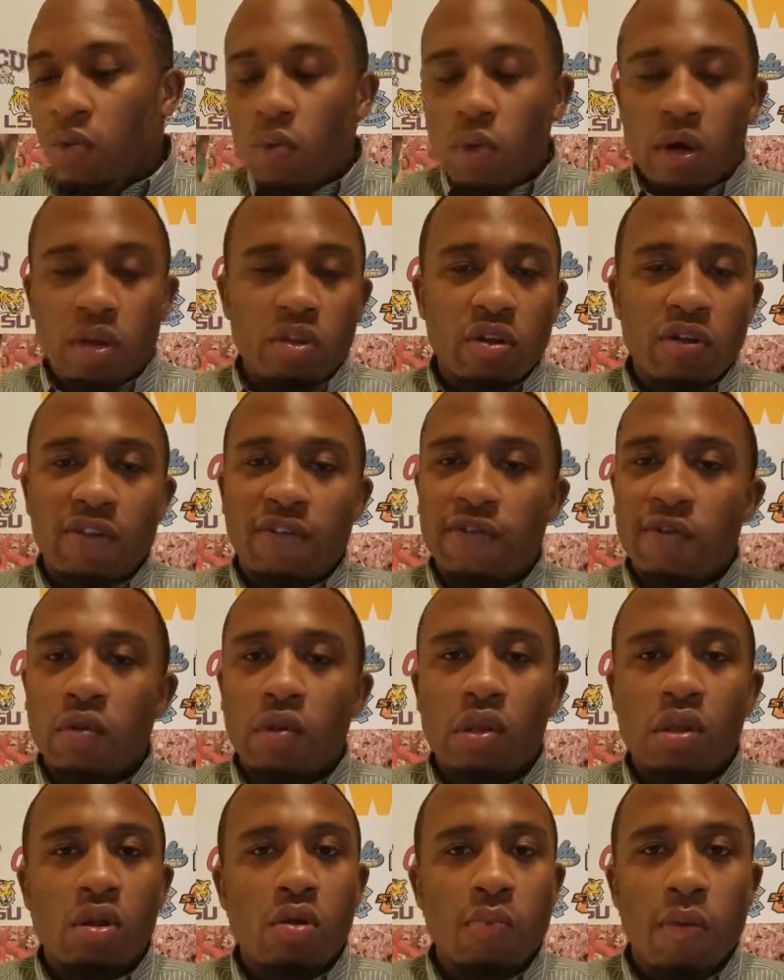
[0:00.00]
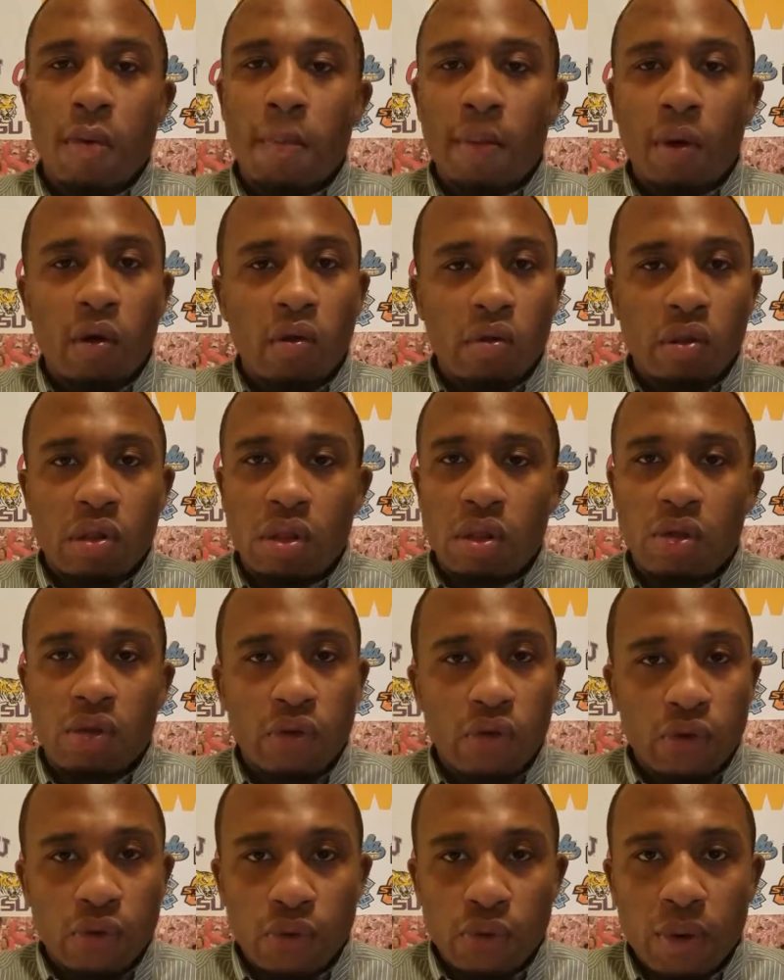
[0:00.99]
wonderful Super Bowl
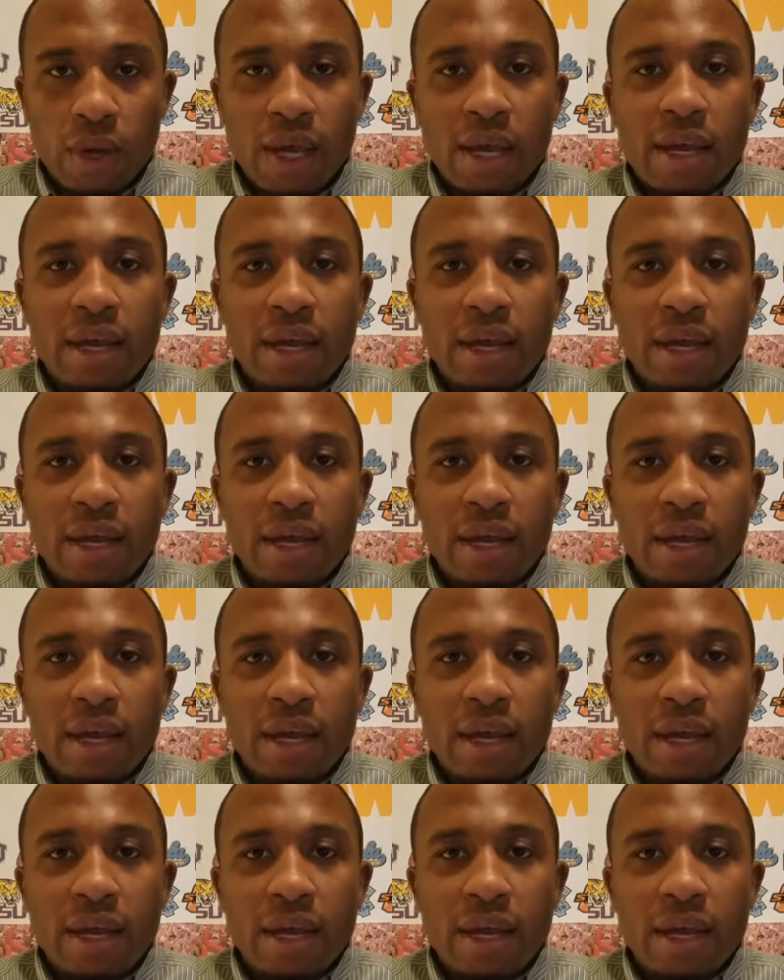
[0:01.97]
stew.